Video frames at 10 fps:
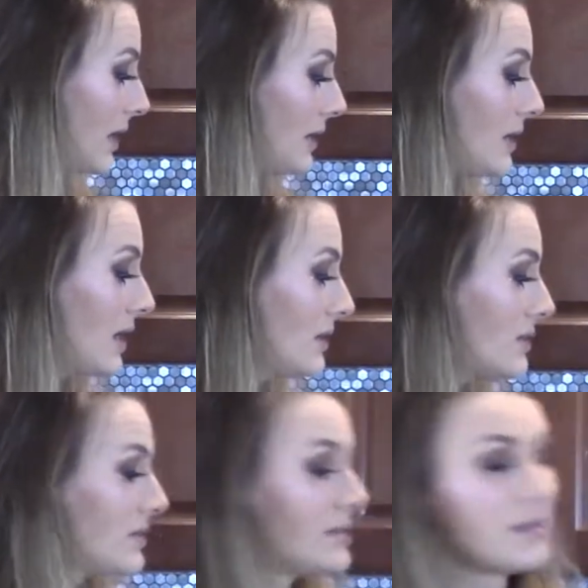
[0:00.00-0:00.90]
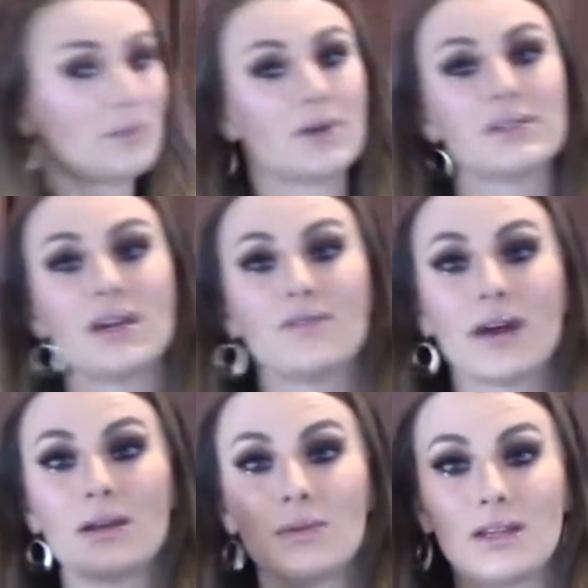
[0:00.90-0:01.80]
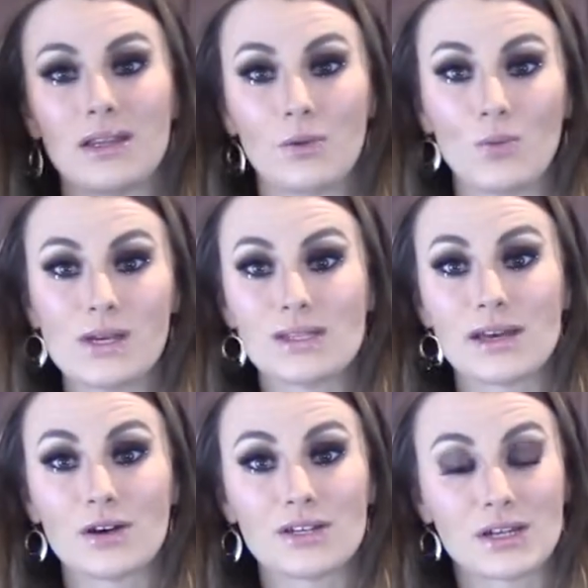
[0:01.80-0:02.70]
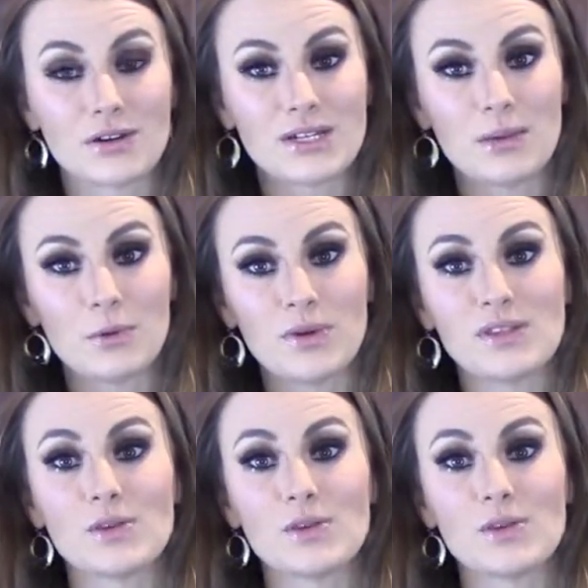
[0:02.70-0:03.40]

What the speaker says: Again, this is the multivitamin that we set our dinner table with,